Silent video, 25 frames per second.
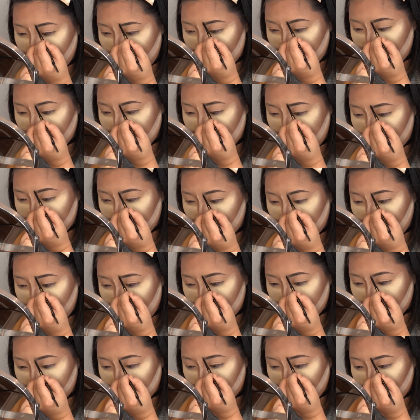they definitely
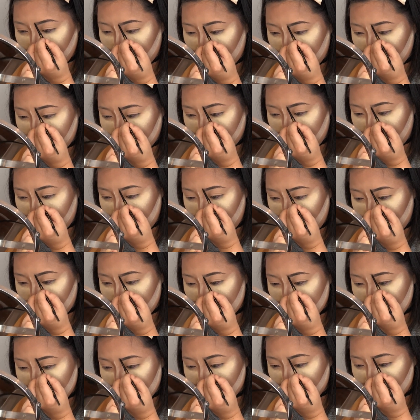had a really great
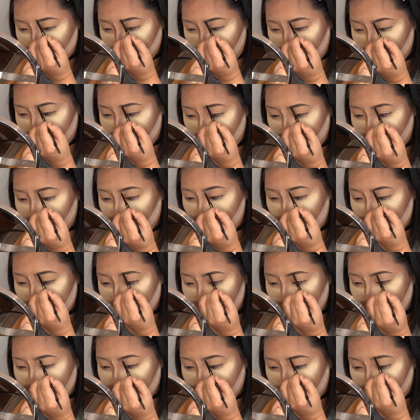shade
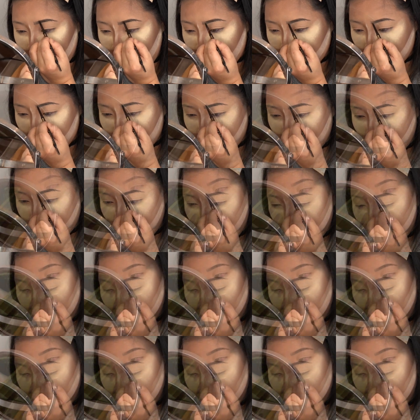selection.